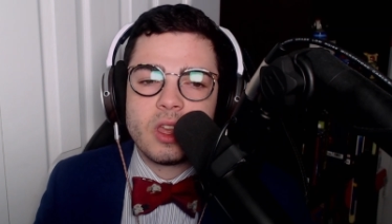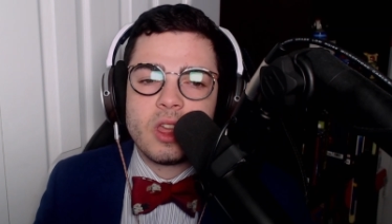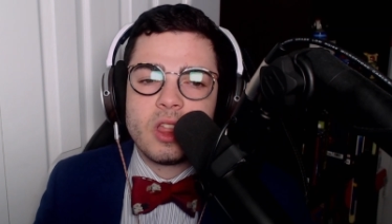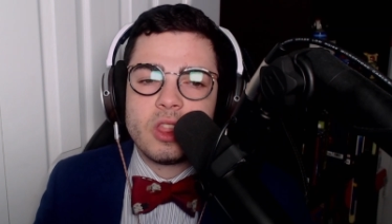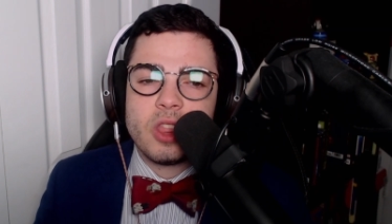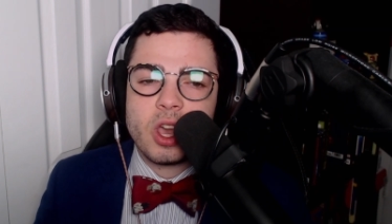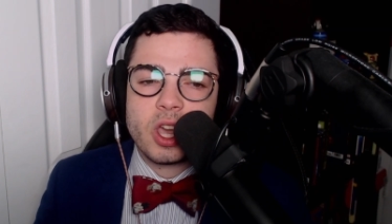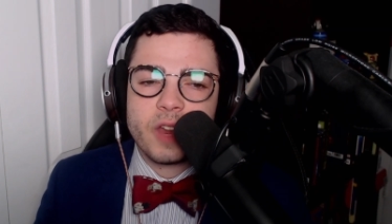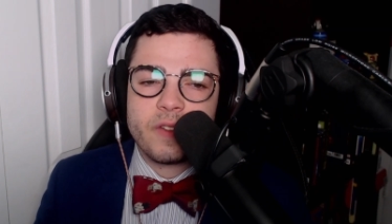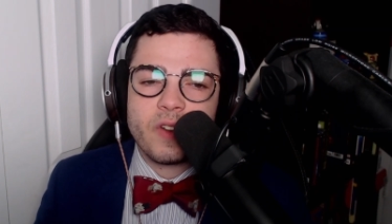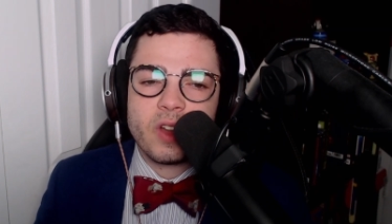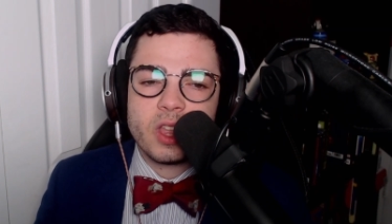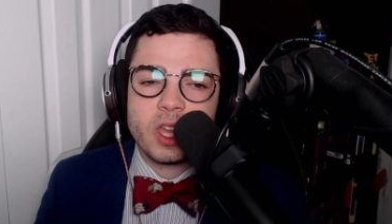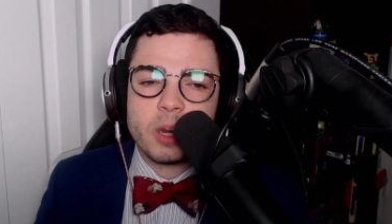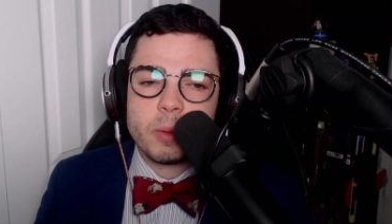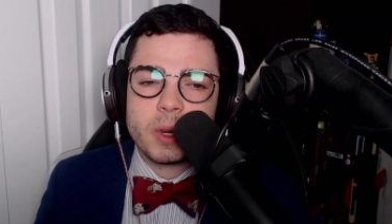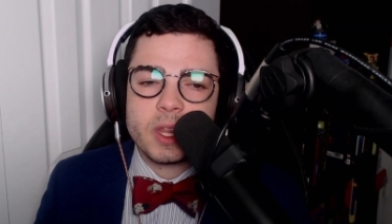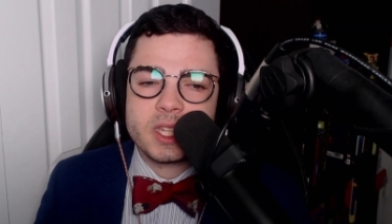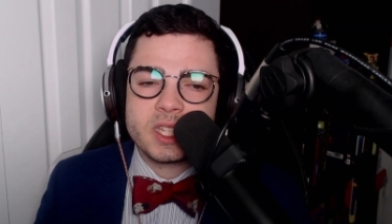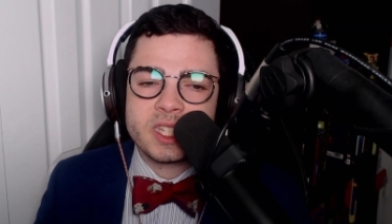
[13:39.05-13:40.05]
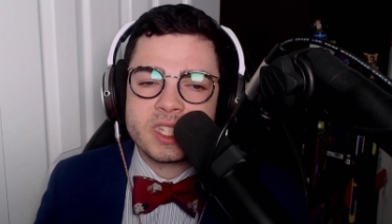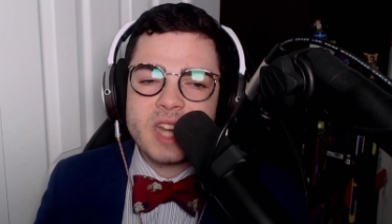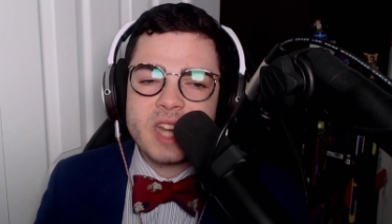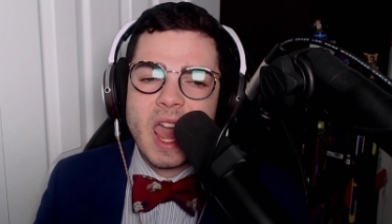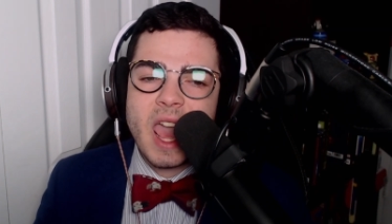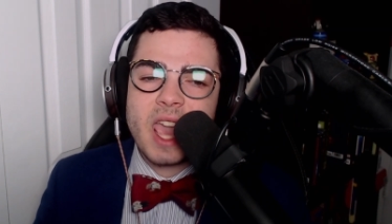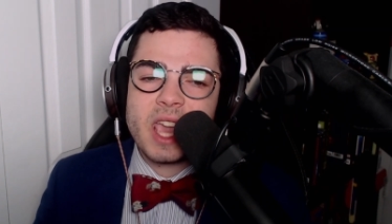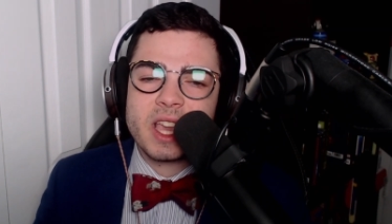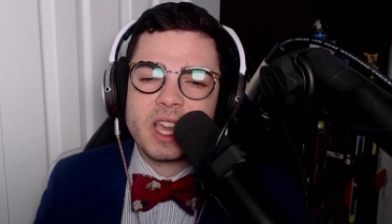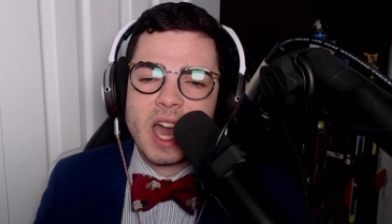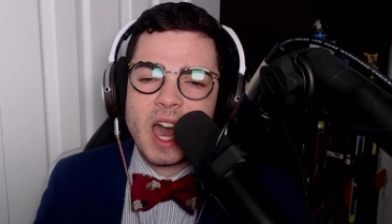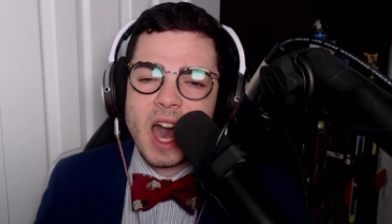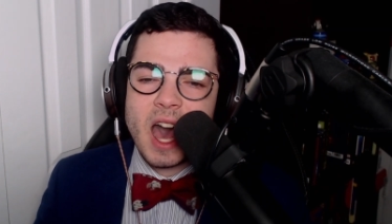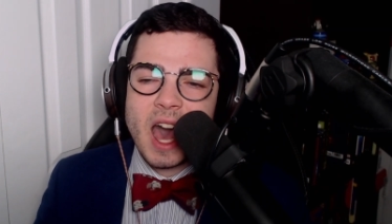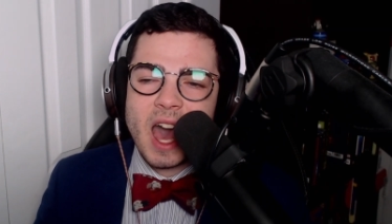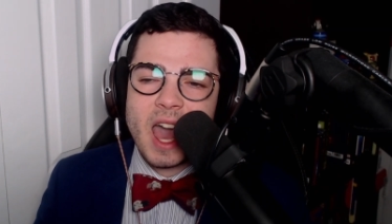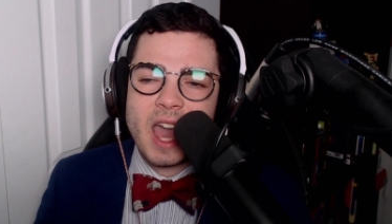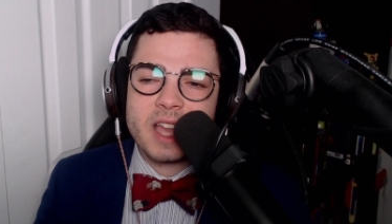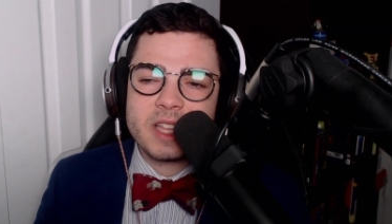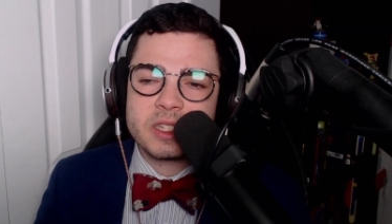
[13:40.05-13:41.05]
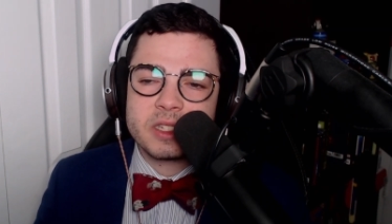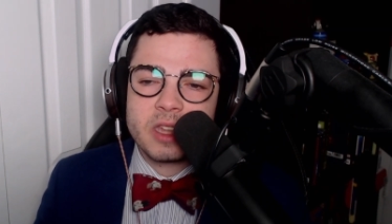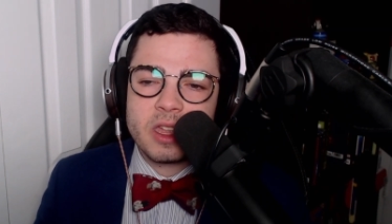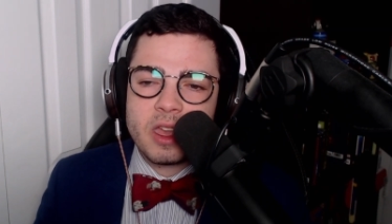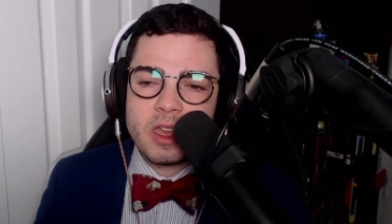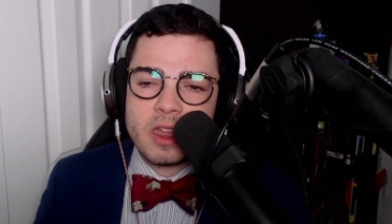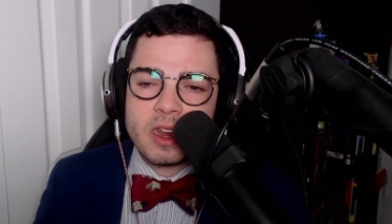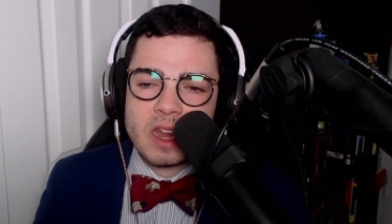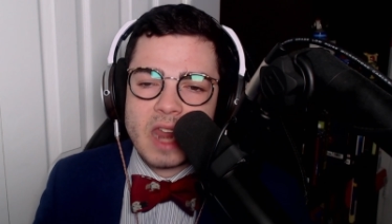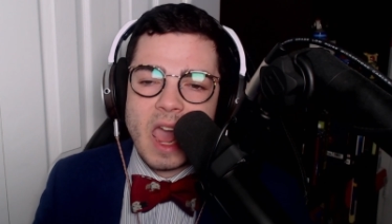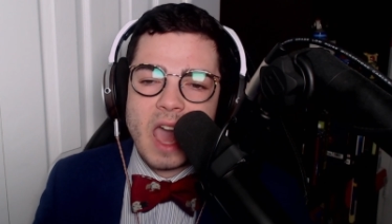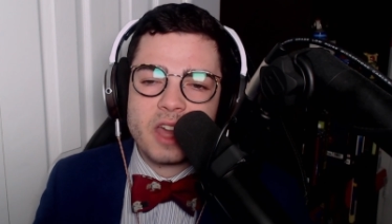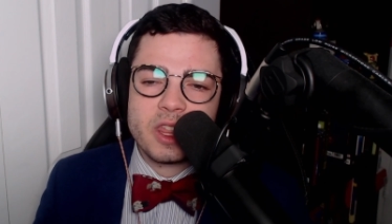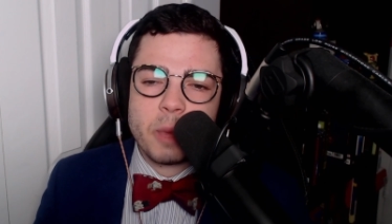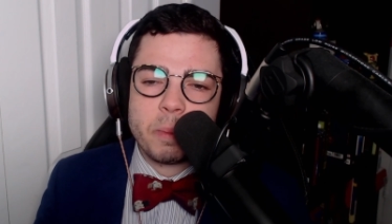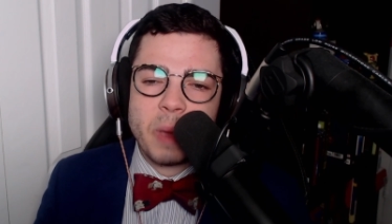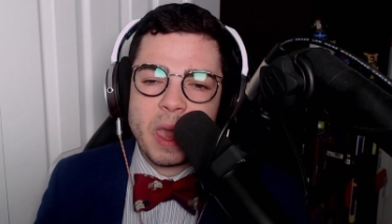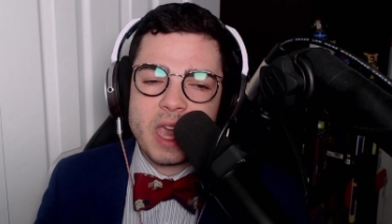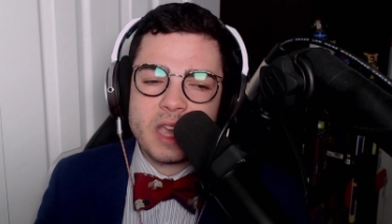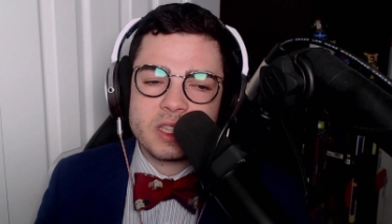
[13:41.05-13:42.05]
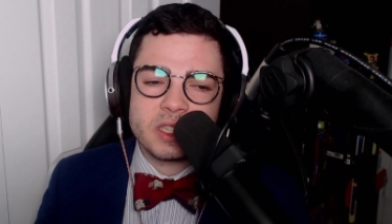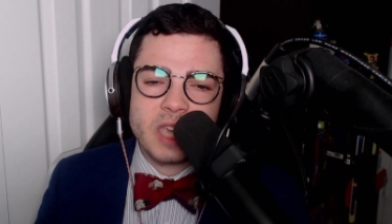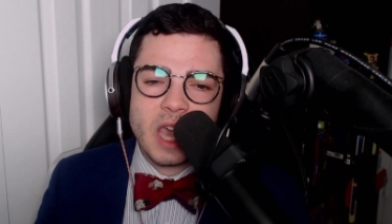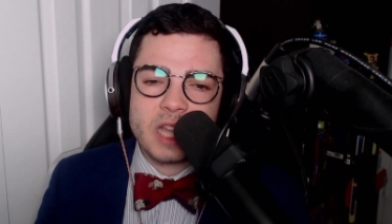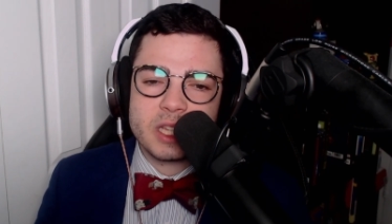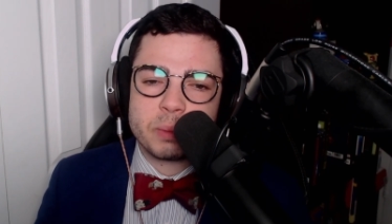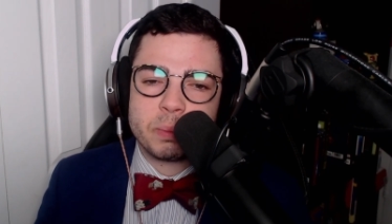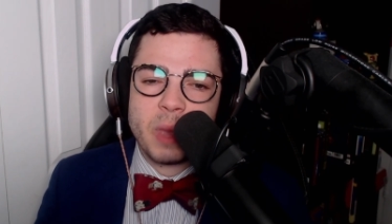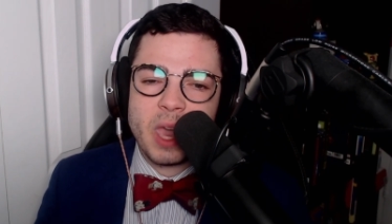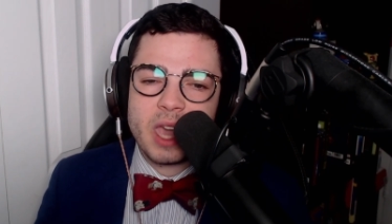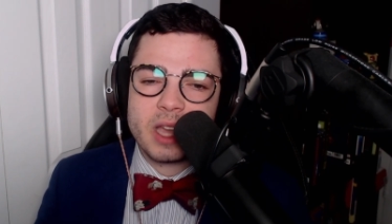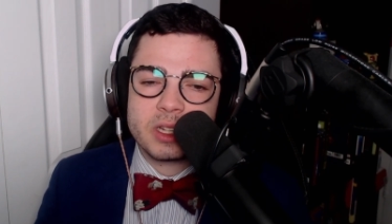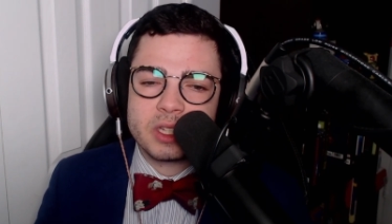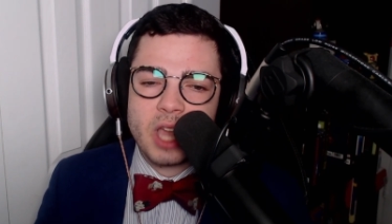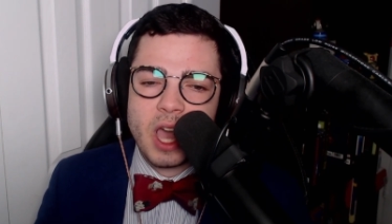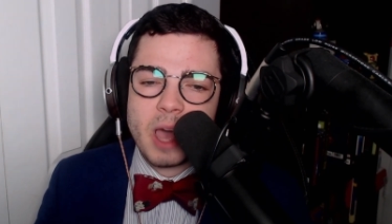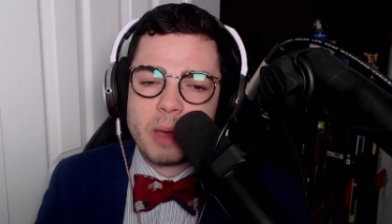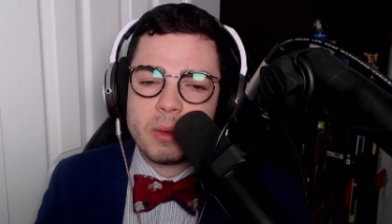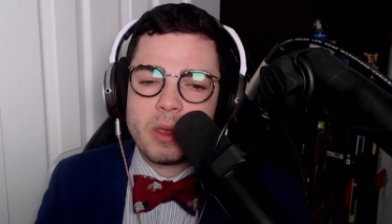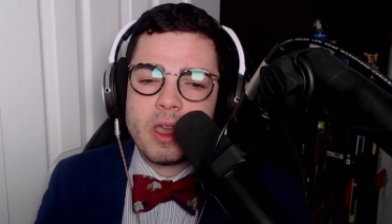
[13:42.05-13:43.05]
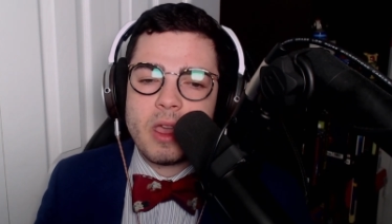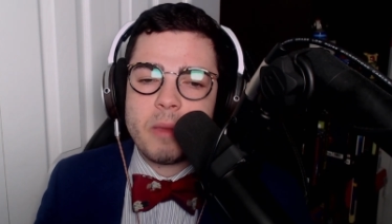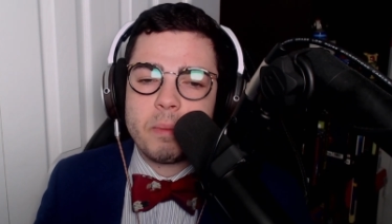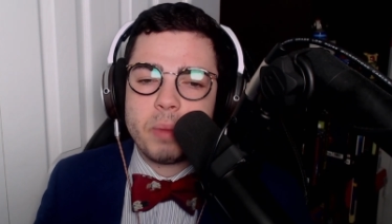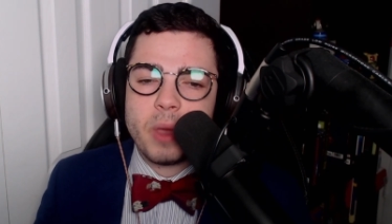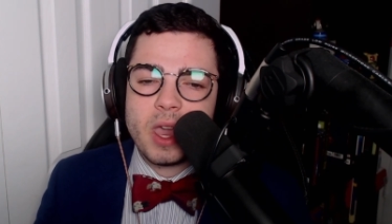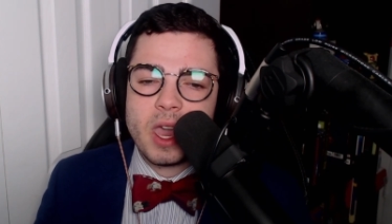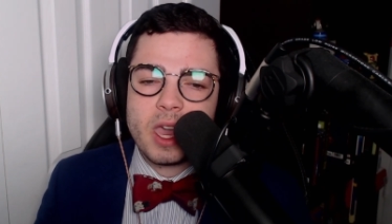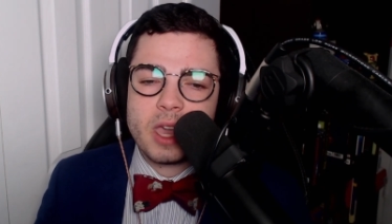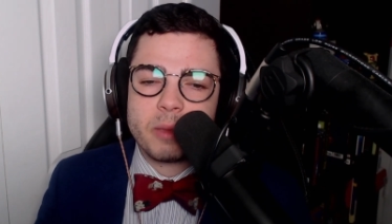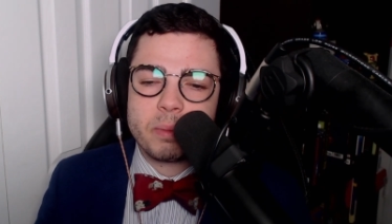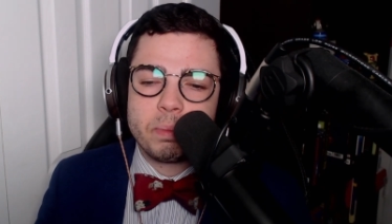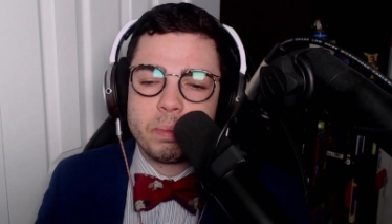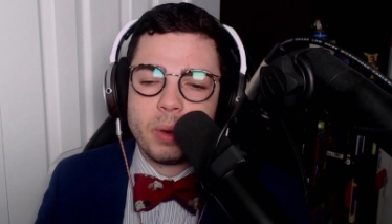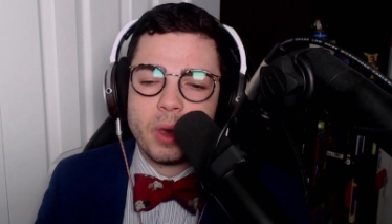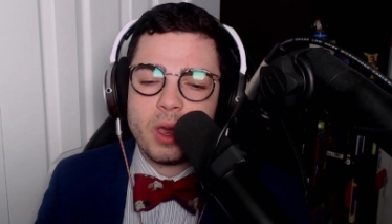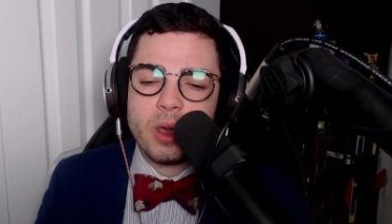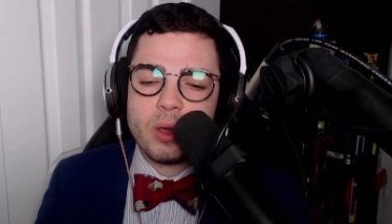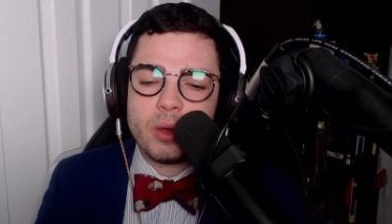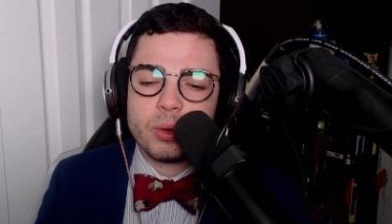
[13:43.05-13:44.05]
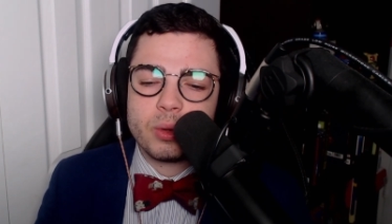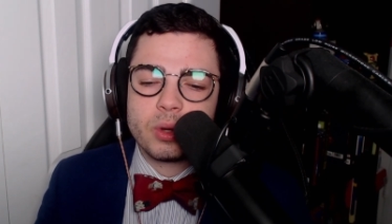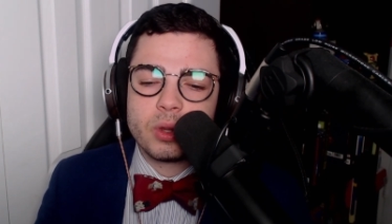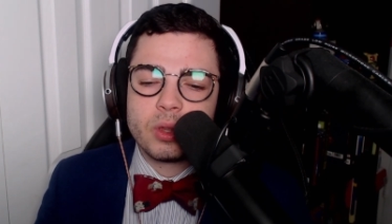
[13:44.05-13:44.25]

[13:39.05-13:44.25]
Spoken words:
Looking for a little bit of snake eyes. Now the pace gets picked up. Big boot.